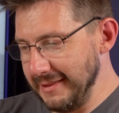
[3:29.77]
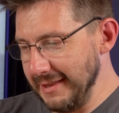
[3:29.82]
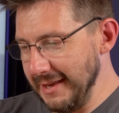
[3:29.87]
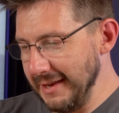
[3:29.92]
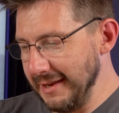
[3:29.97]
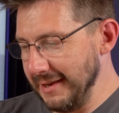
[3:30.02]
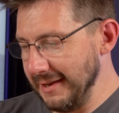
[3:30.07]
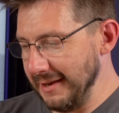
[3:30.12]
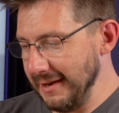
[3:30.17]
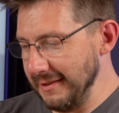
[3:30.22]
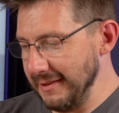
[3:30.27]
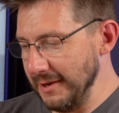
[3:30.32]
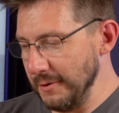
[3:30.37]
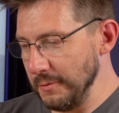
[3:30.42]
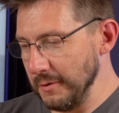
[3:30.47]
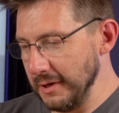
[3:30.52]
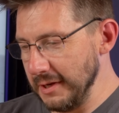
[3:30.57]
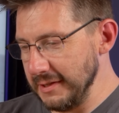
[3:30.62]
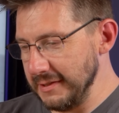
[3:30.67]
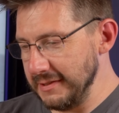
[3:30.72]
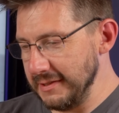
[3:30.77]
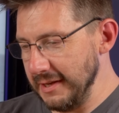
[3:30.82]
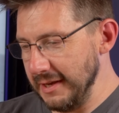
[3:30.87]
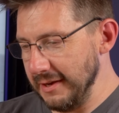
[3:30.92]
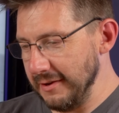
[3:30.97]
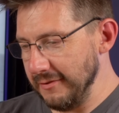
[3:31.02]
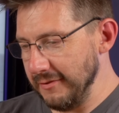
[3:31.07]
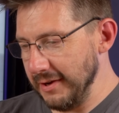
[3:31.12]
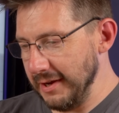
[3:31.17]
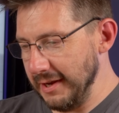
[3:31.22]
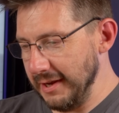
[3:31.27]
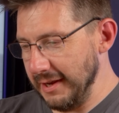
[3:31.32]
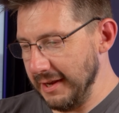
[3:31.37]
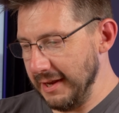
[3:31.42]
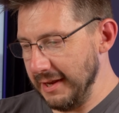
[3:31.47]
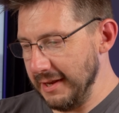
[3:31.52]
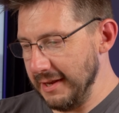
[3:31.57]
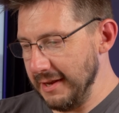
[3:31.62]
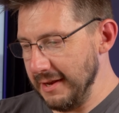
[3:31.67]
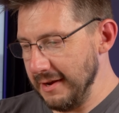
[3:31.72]
think we're going to see it right
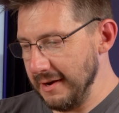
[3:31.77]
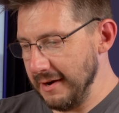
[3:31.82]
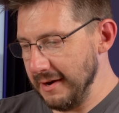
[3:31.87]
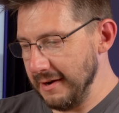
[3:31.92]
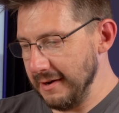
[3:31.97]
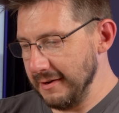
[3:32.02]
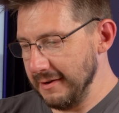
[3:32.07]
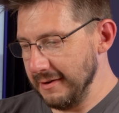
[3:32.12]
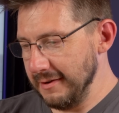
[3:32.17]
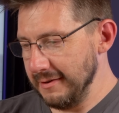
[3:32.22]
here.